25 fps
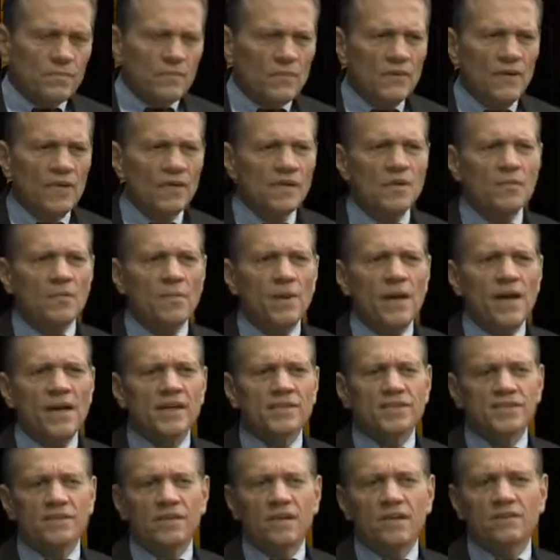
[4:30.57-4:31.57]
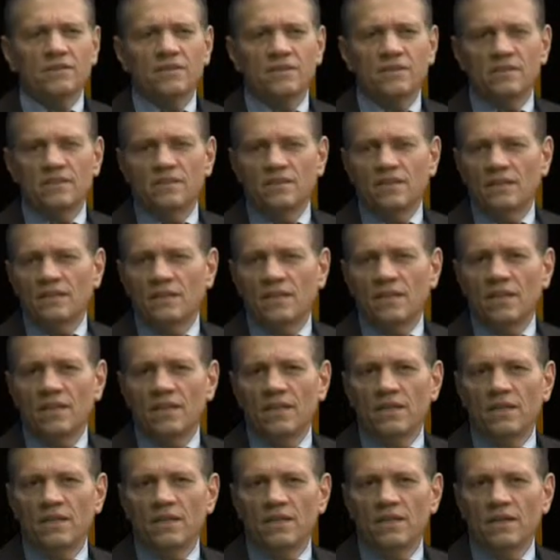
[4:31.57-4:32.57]
In the past, Alton,
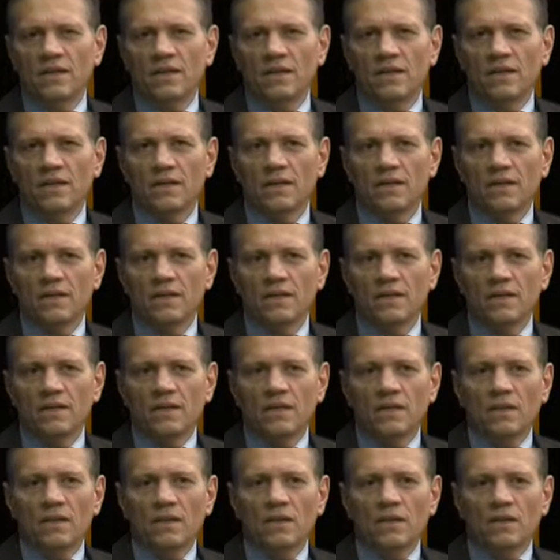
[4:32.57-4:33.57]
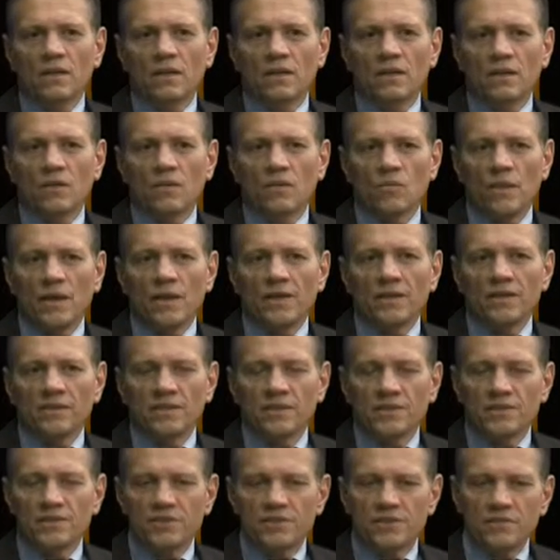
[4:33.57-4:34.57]
the
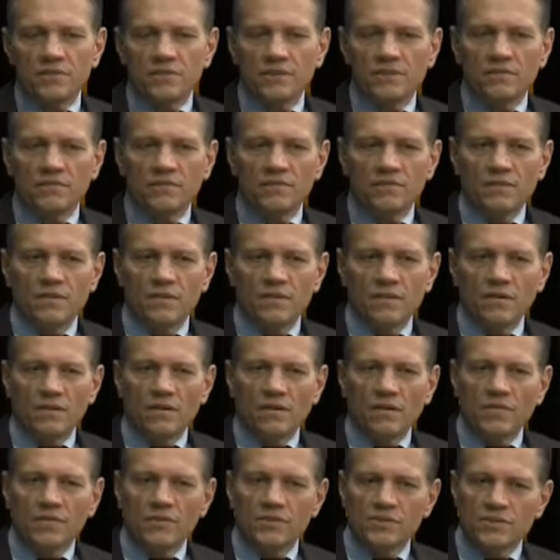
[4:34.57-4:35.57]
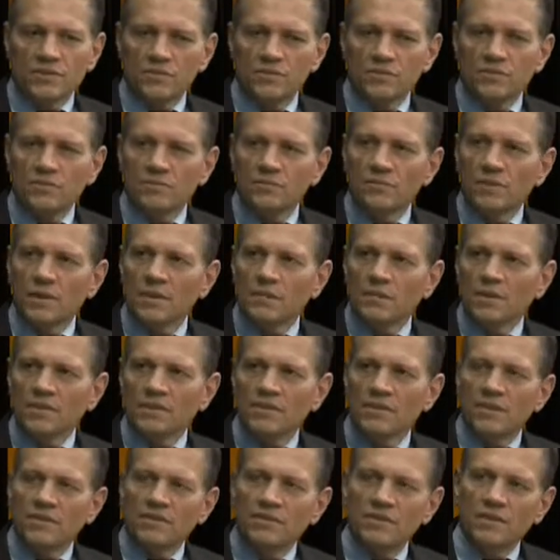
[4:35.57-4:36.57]
recognition of officers and public
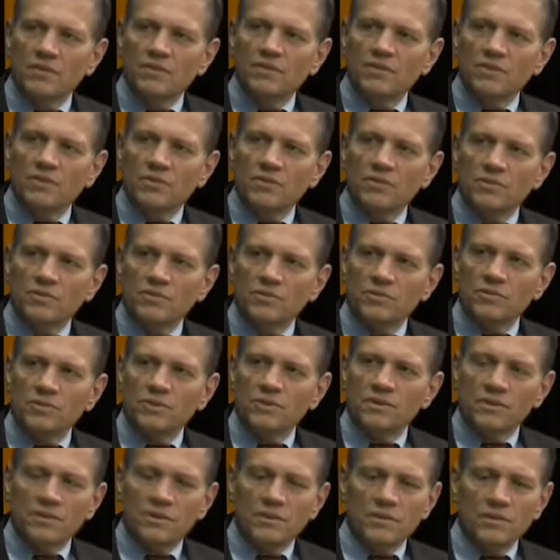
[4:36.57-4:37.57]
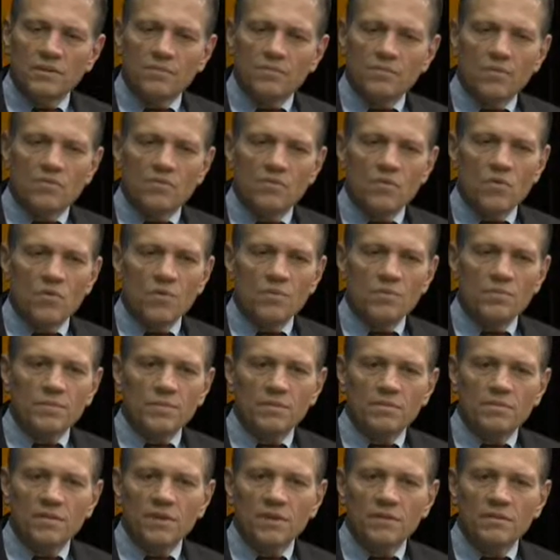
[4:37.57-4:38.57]
safety officials that performed
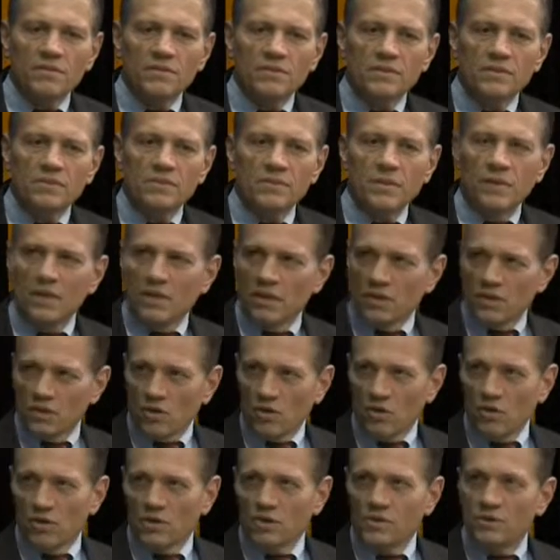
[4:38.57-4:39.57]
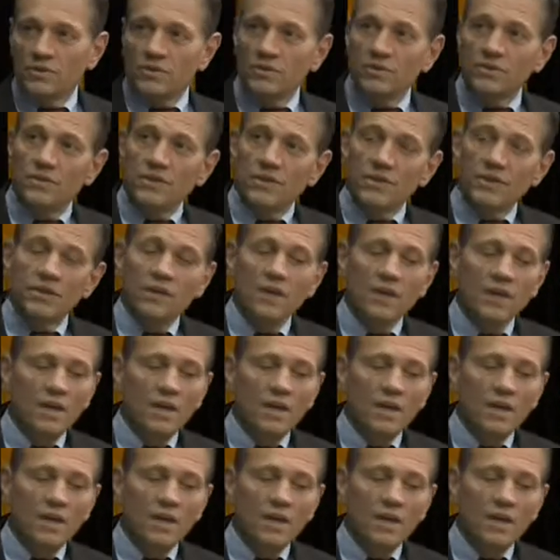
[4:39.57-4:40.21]
above and beyond the call of duty